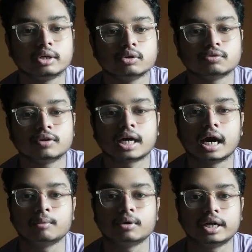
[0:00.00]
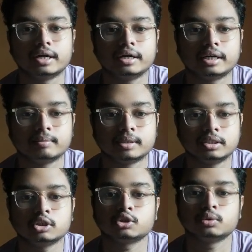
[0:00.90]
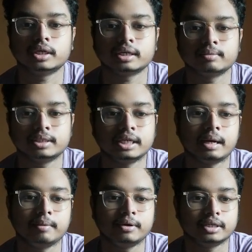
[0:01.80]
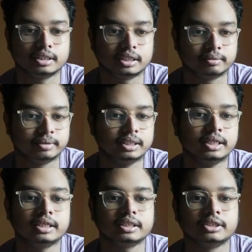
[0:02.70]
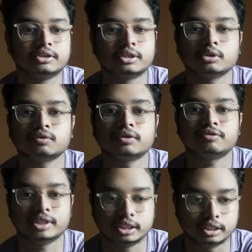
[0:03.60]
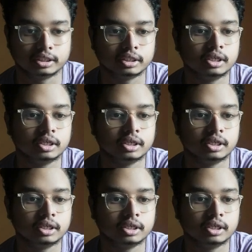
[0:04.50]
used for carbohydrate chemistry or sugar chemistry and amino acid chemistry. It is introduced by Fischer.